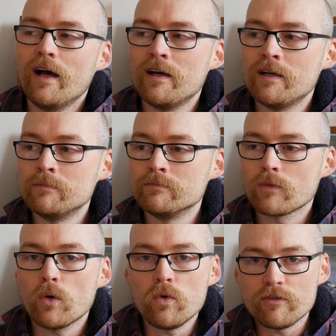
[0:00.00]
Um,
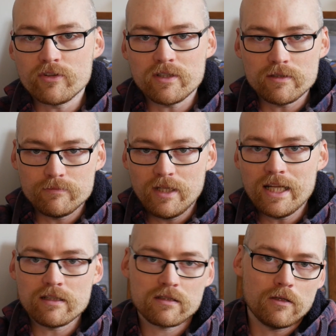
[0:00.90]
all of the
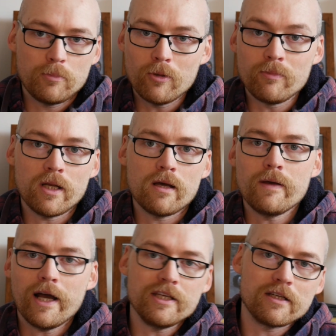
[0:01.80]
links I'll put below
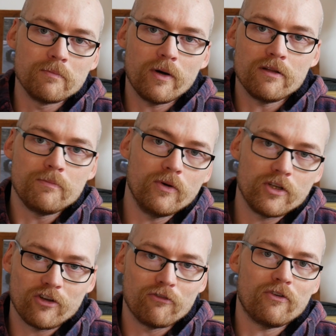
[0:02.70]
how you can buy the book,
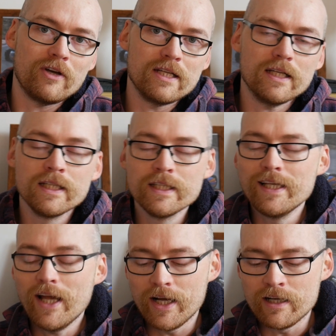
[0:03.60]
you can find it.
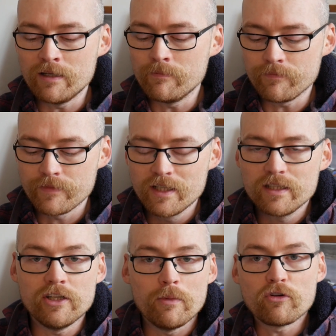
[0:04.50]
Um,
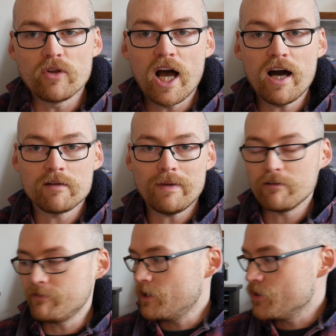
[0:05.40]
you know, we've got the hardback
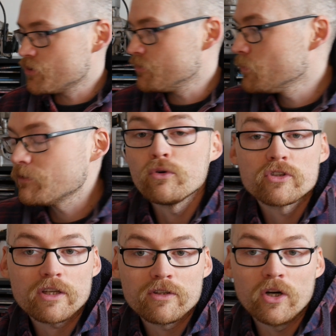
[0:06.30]
version. We've
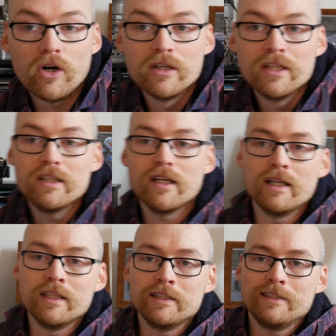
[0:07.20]
also got
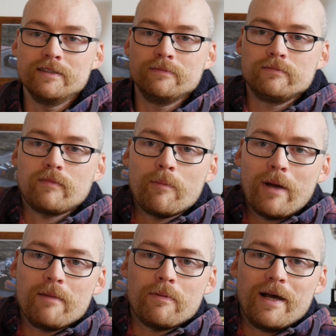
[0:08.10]
uh, a
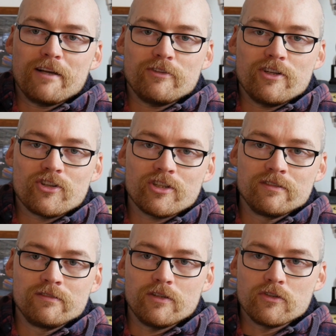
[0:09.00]
paperback
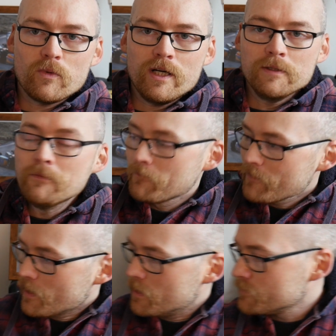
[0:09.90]
version as well.
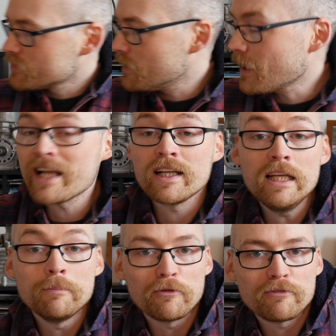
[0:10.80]
Um, so and an
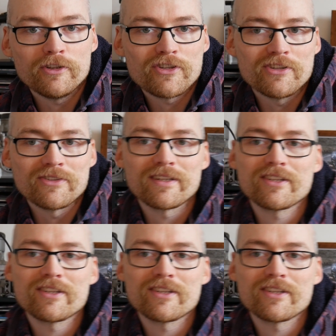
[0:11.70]
ebook version.